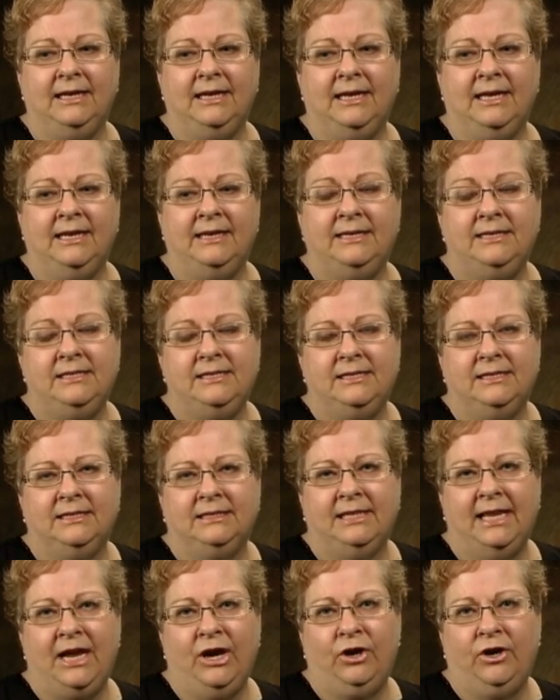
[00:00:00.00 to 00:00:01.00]
and the
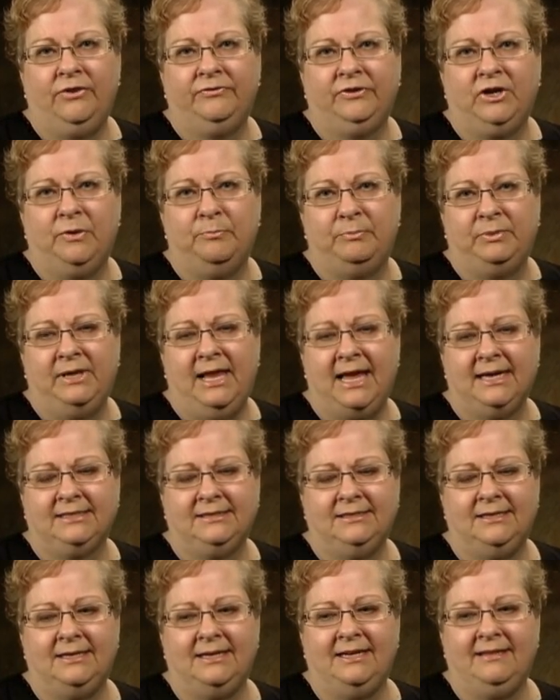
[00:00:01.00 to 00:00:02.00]
layer of
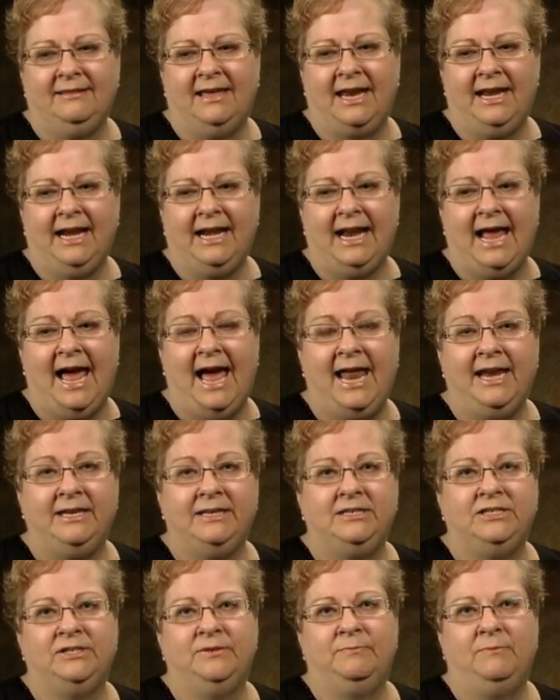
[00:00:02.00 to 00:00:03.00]
complexity that it
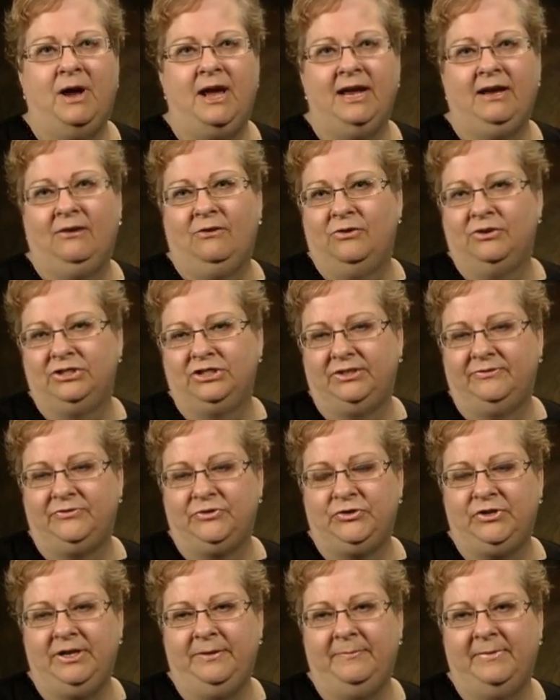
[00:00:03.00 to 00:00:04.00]
added to my course of
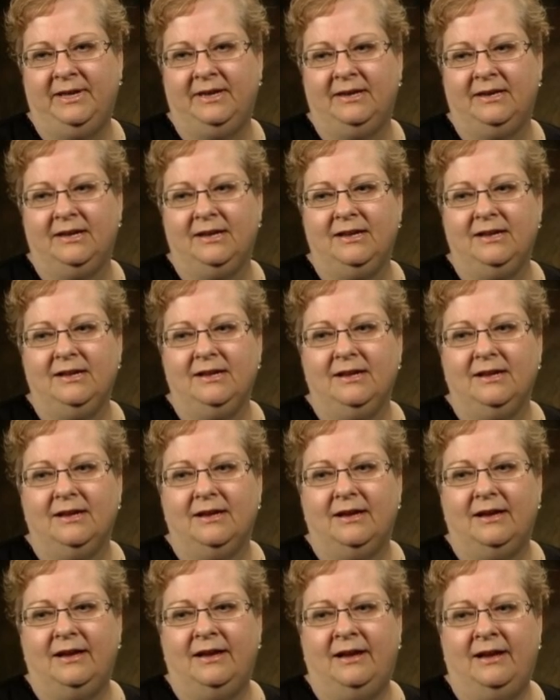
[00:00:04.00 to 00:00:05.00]
treatment
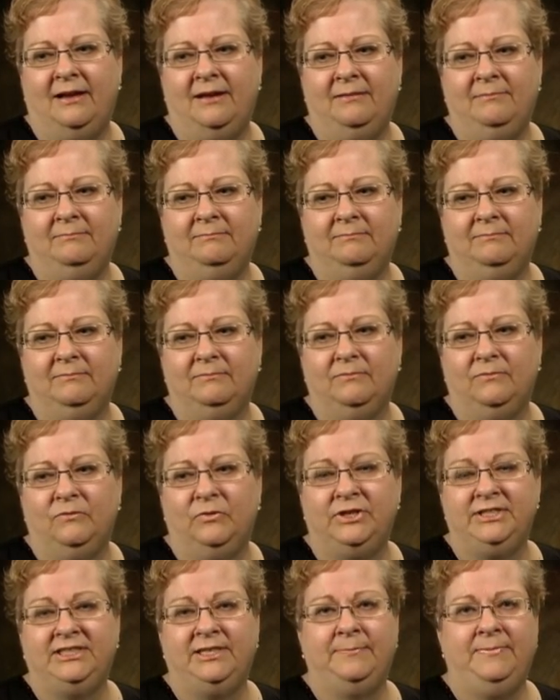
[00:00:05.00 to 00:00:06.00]
um,
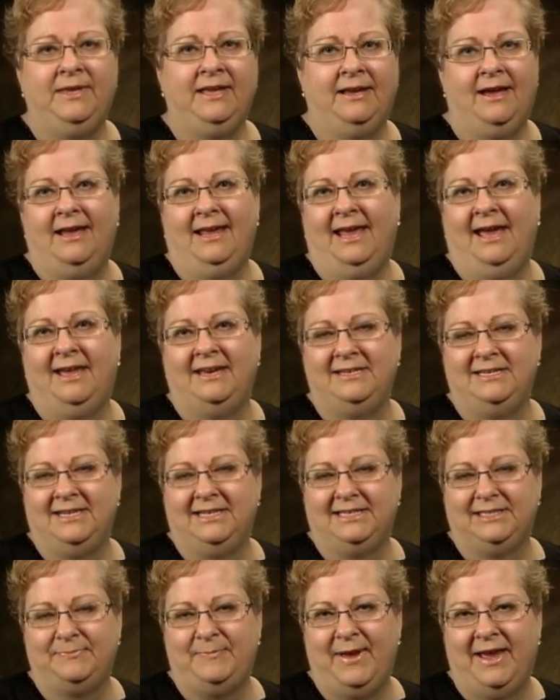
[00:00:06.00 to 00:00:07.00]
was something I hadn't
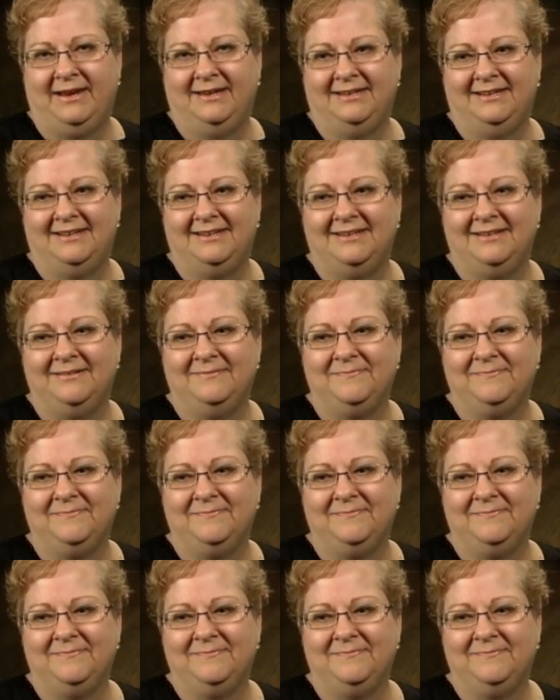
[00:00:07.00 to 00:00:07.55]
expected.